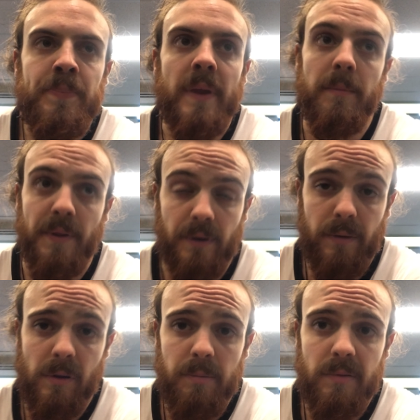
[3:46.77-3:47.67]
than my
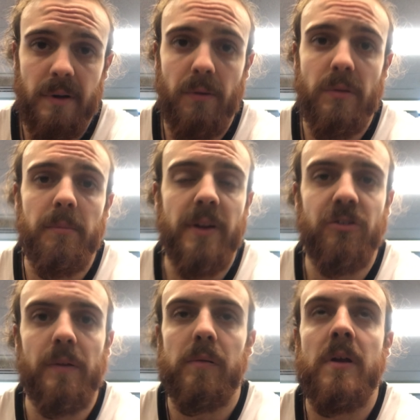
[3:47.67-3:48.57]
triceps rather than my
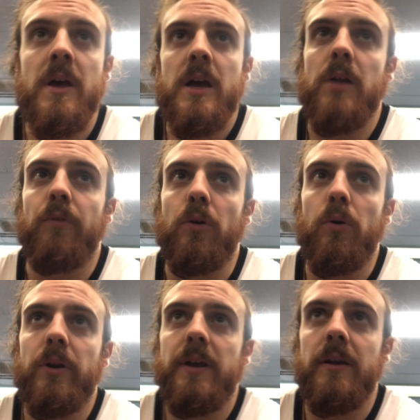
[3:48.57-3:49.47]
chest, and the
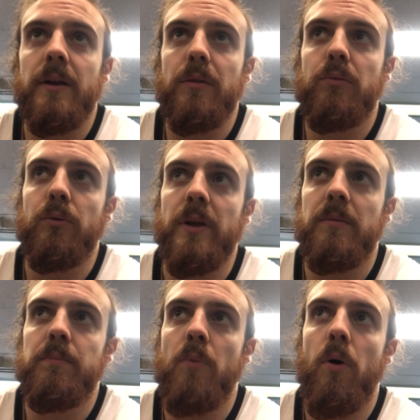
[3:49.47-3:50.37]
goal here is to
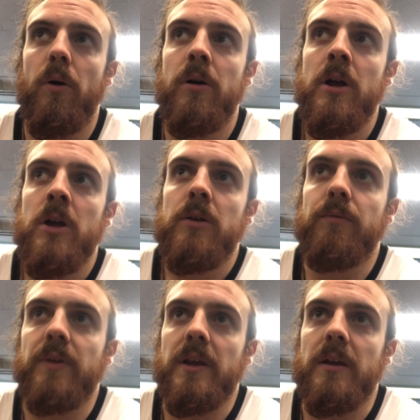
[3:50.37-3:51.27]
hit more
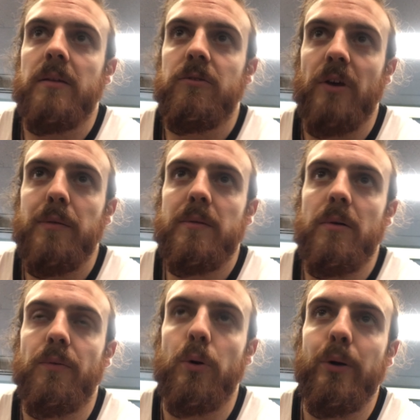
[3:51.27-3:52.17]
the chest,
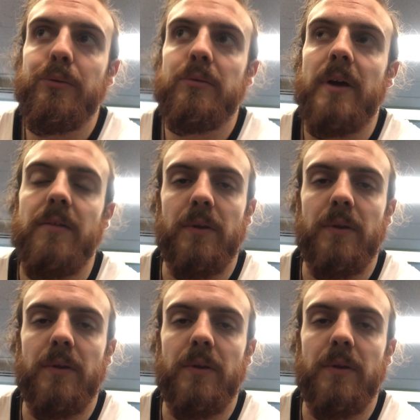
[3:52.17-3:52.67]
of course, and the